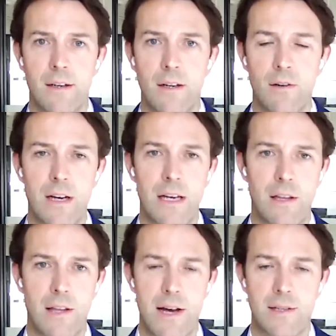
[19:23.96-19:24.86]
in the
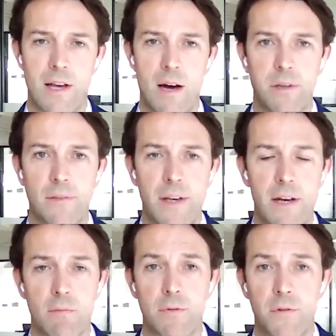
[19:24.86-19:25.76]
last couple of
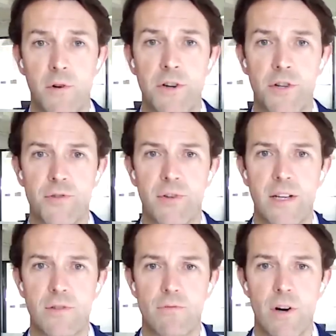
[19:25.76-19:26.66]
years or before interest
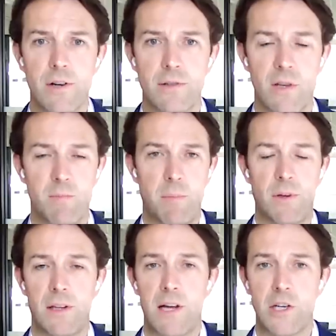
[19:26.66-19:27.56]
rates rose, those
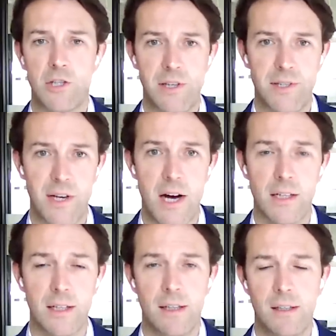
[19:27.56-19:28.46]
people are largely stuck.